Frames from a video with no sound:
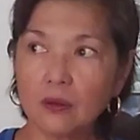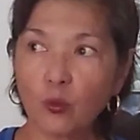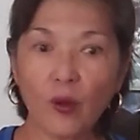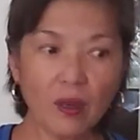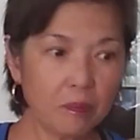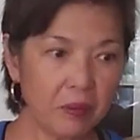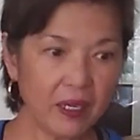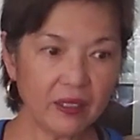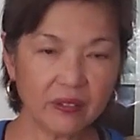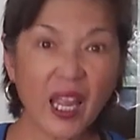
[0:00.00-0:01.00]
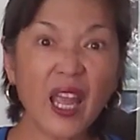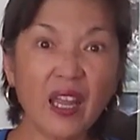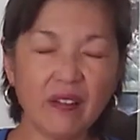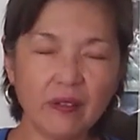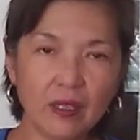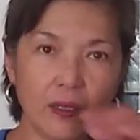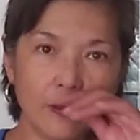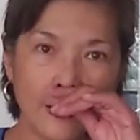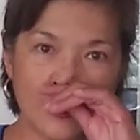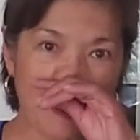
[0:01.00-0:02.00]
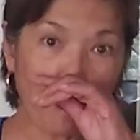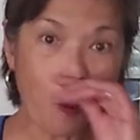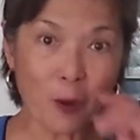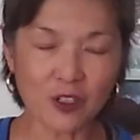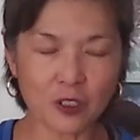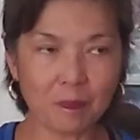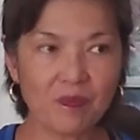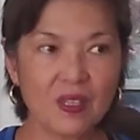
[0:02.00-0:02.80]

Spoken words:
10 is the porch.